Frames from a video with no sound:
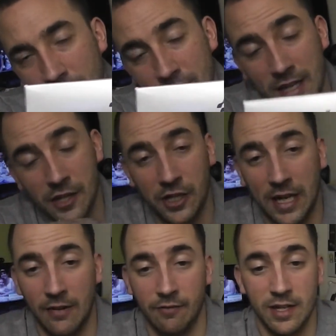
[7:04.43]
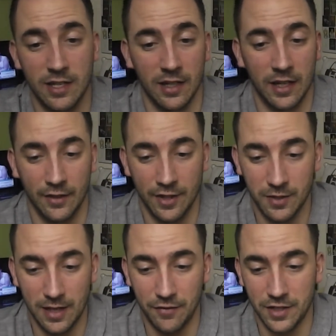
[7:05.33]
this actually came recently, this
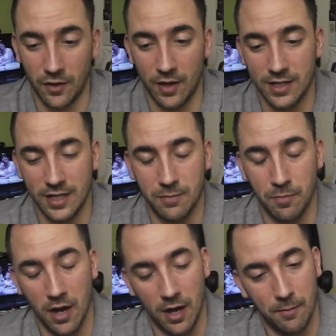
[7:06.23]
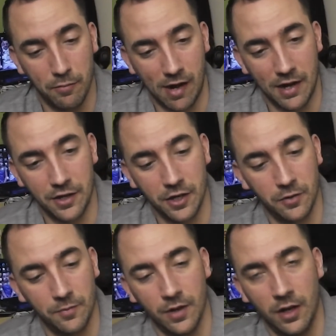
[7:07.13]
was advertised as brand new,